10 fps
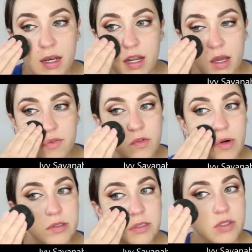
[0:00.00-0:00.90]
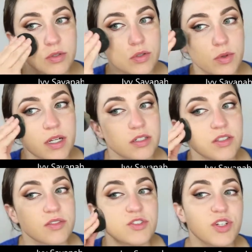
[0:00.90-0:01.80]
And of course you do want to
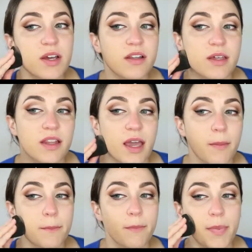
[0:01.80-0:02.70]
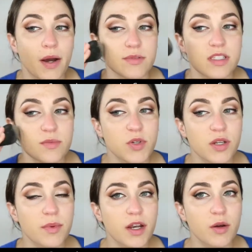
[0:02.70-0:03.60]
just gently like bounce the
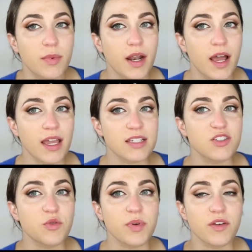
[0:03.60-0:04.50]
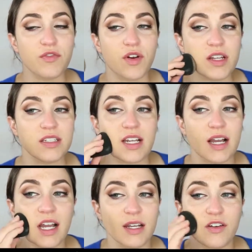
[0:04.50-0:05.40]
beauty blender, but I guess don't be afraid to
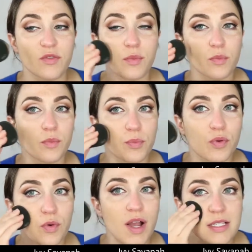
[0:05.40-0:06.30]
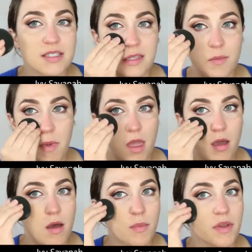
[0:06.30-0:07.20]
kind of press the
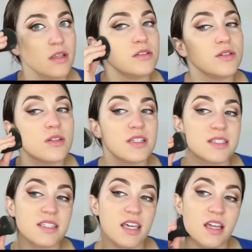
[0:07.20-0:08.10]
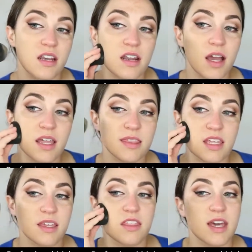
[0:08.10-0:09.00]
makeup into the skin. I
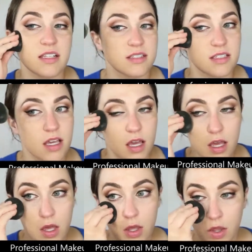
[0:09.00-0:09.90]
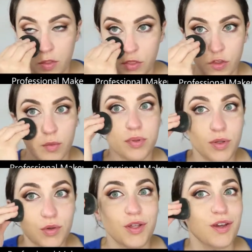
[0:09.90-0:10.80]
think that's the
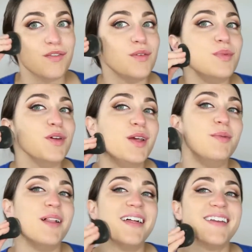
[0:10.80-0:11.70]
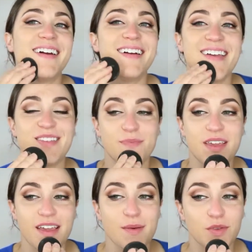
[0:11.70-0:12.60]
beauty of the beauty blender, is
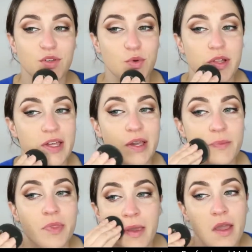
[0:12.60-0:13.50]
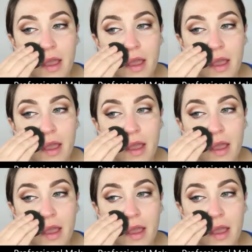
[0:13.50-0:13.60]
being able to really,